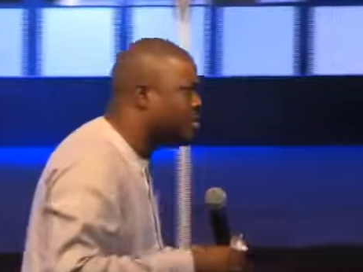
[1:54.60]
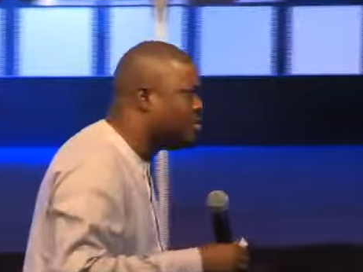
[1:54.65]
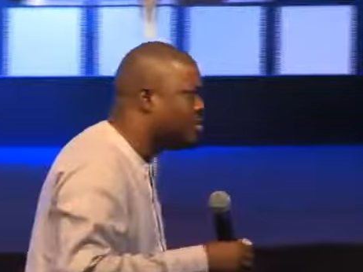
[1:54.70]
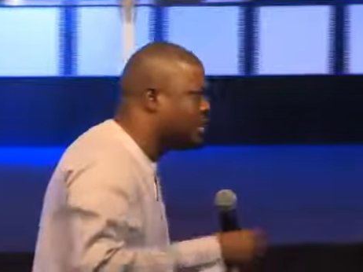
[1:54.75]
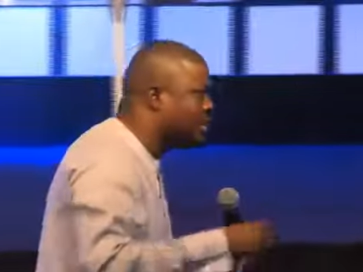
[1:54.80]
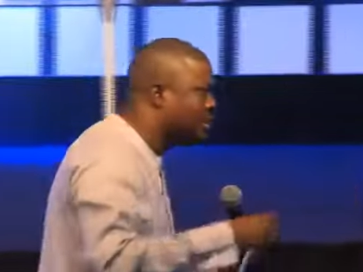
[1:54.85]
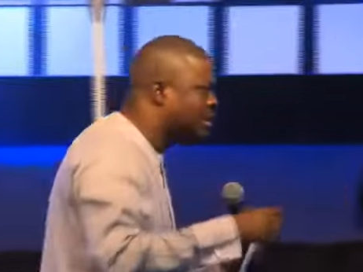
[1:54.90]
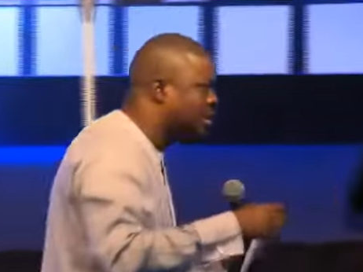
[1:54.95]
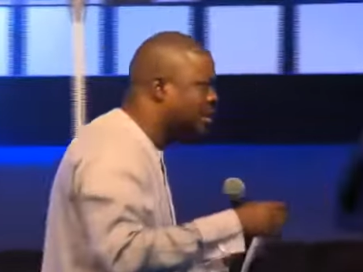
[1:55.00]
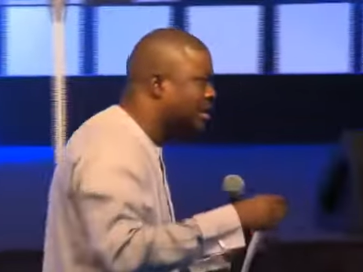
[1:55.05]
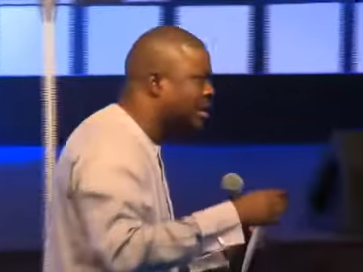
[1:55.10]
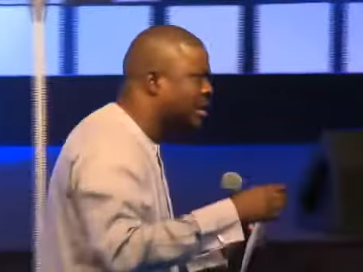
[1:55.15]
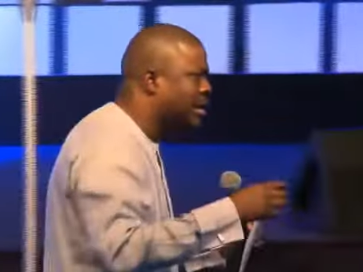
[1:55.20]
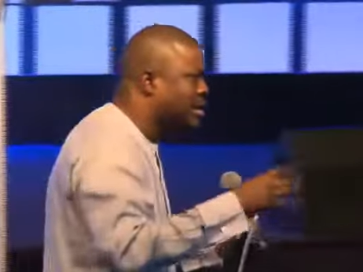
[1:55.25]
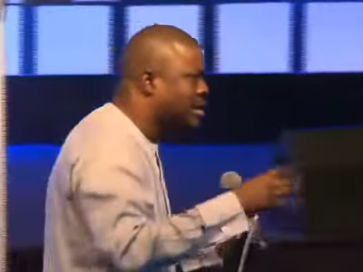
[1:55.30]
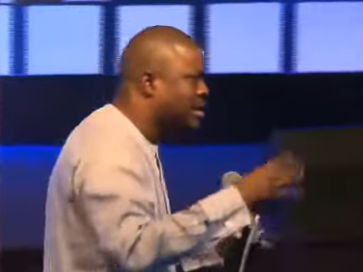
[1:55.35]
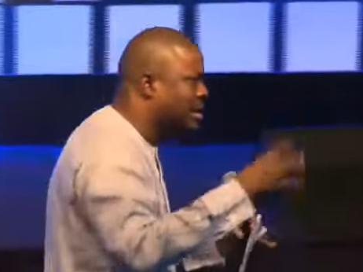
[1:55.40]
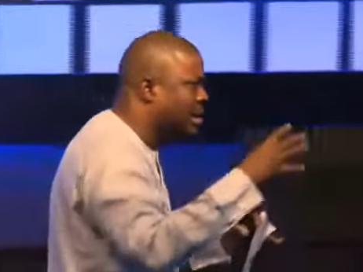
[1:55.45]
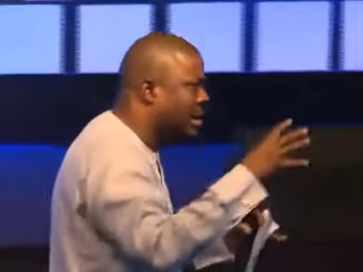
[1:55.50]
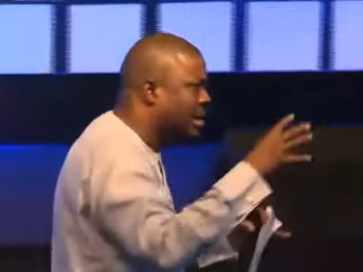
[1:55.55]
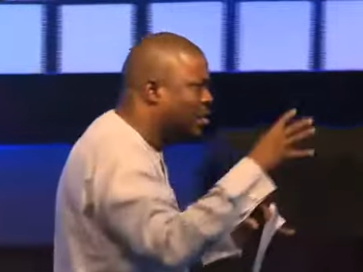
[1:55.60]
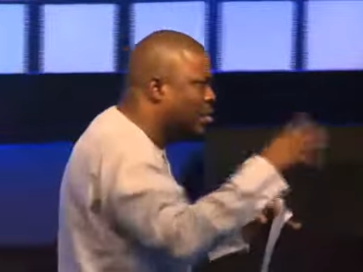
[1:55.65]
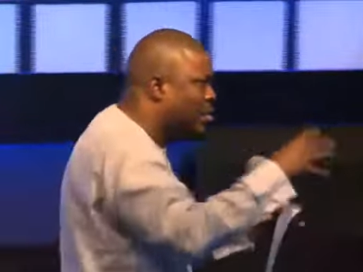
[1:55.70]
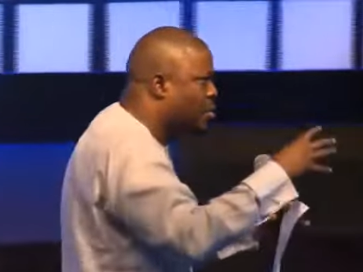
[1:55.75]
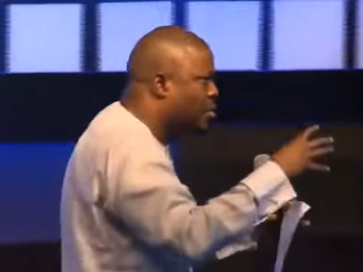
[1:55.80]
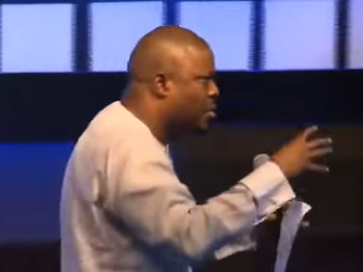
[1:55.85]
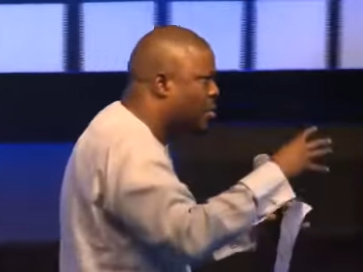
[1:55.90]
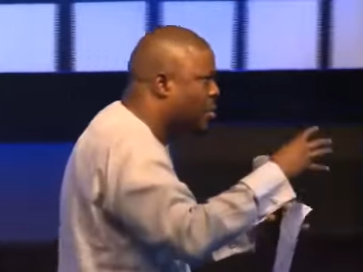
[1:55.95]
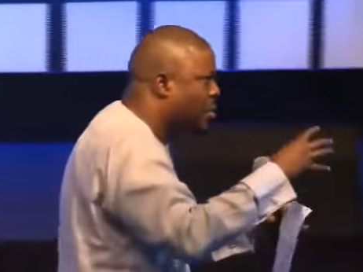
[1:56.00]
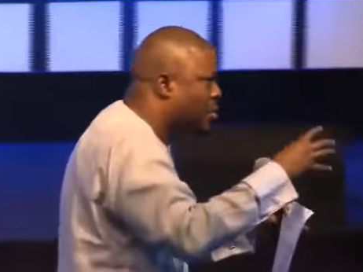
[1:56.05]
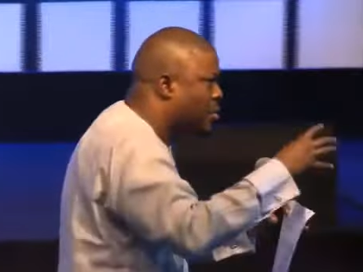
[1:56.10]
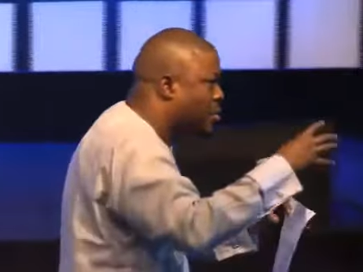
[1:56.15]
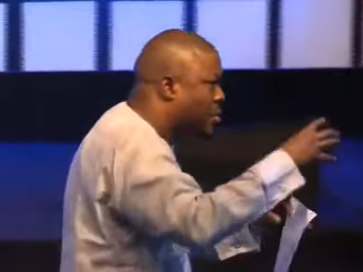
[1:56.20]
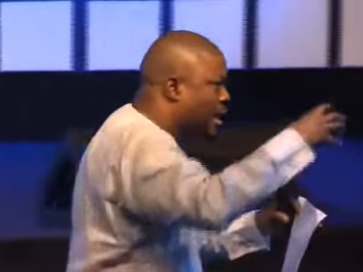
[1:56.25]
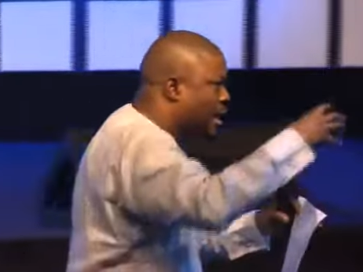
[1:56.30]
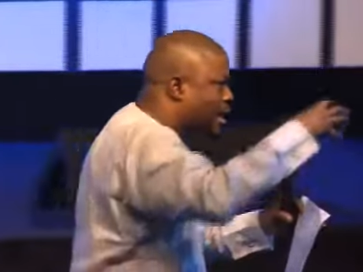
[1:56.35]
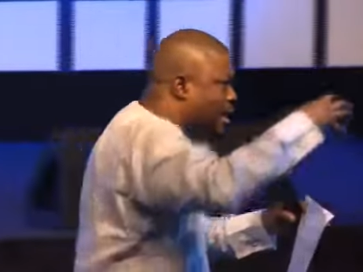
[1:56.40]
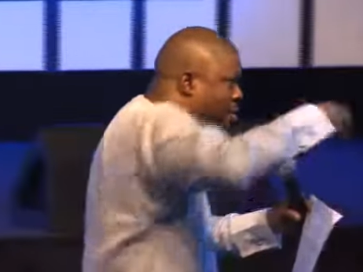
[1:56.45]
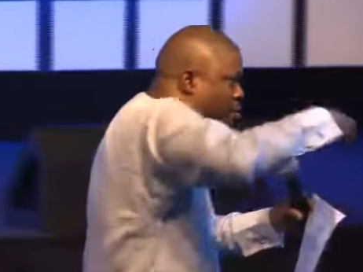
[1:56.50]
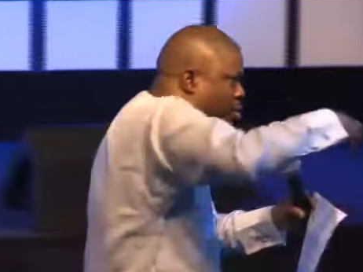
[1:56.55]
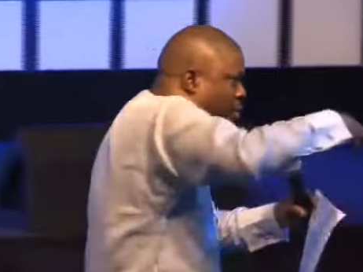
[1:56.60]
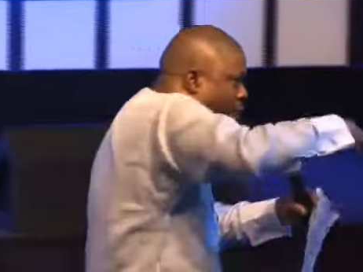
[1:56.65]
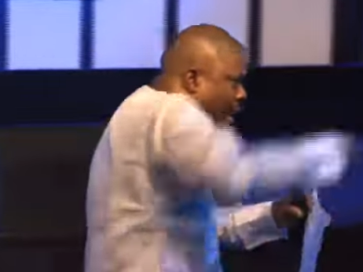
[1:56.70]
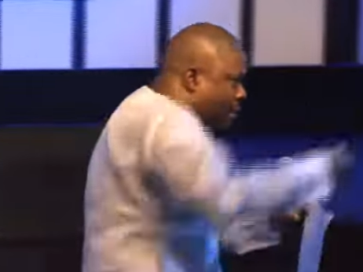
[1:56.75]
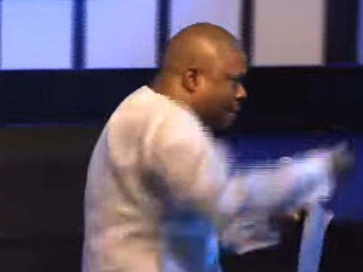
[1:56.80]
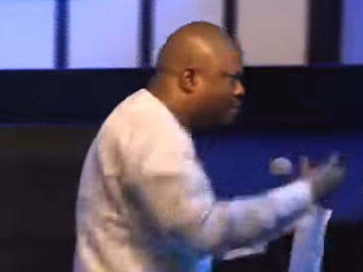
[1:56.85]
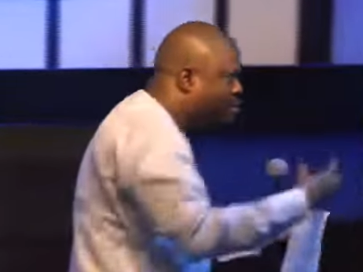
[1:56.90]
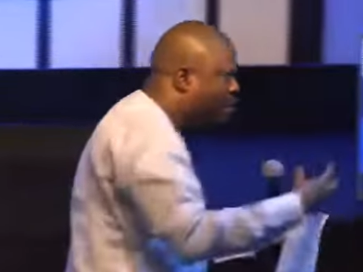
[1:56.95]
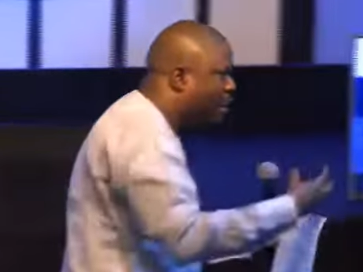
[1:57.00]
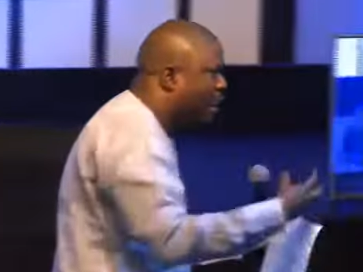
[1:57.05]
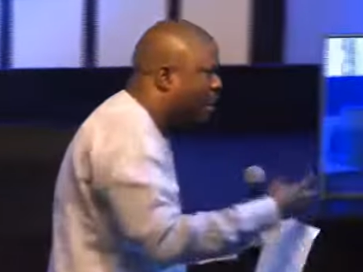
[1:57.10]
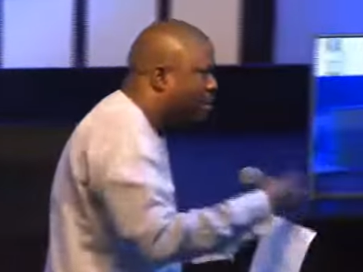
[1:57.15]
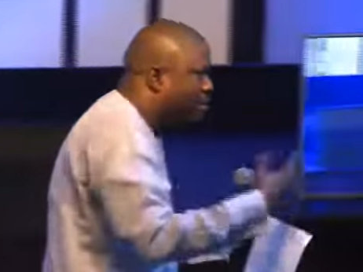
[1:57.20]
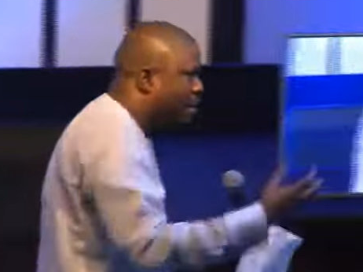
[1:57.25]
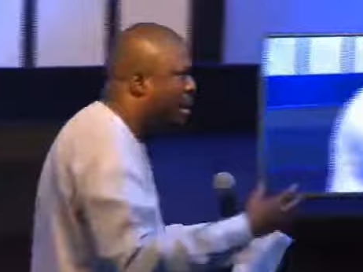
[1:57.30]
mature. They say they coke and this one came